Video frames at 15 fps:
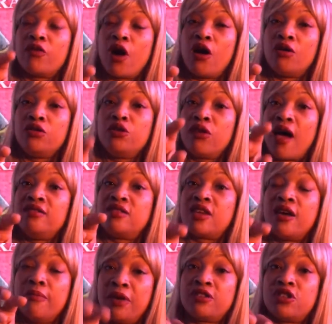How the fuck I'm over here
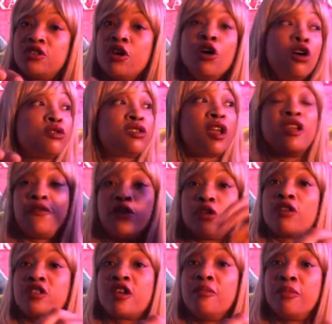getting beat up for my skin tone?
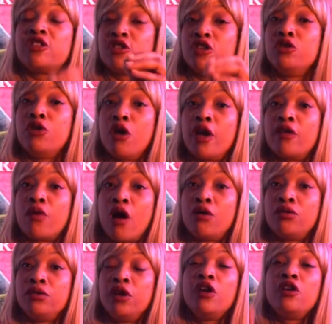And you bitches don't do well, we
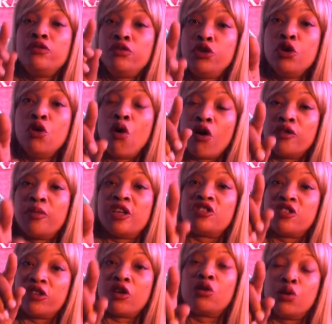don't beat her up too. She's getting light
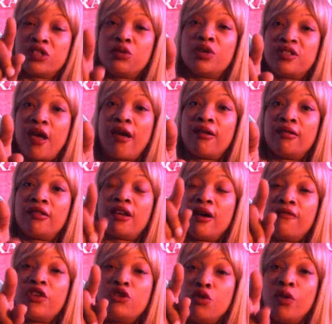skin privilege. You dumb bitch,
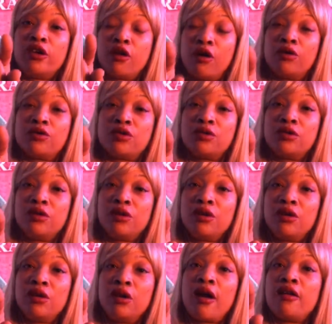you lighter than me.
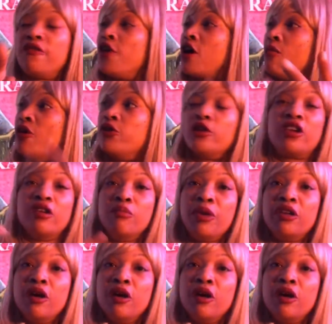See, you don't know when it's time to